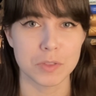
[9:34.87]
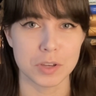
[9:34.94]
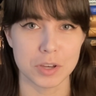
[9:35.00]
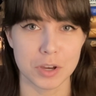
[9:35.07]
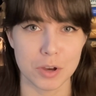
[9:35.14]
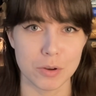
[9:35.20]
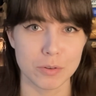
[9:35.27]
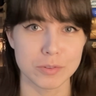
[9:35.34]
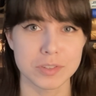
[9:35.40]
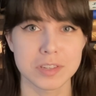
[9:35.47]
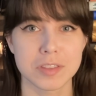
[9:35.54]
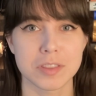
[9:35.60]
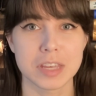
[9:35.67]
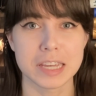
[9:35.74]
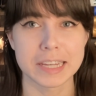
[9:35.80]
the Ghost,
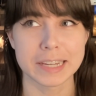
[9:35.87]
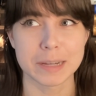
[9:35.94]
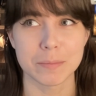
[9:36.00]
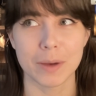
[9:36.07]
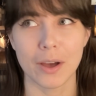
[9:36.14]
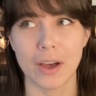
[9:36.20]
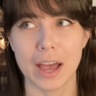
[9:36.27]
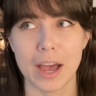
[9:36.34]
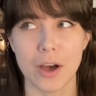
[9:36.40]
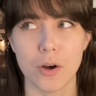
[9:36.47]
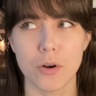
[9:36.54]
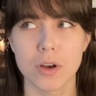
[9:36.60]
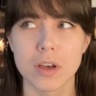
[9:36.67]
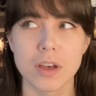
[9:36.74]
thinking about how